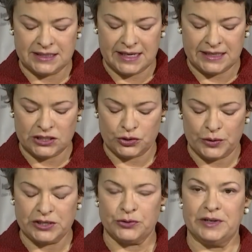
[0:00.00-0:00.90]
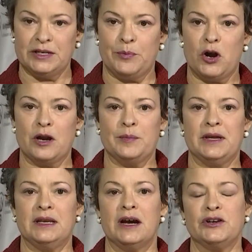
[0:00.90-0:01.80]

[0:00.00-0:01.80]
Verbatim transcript: States Treasury Department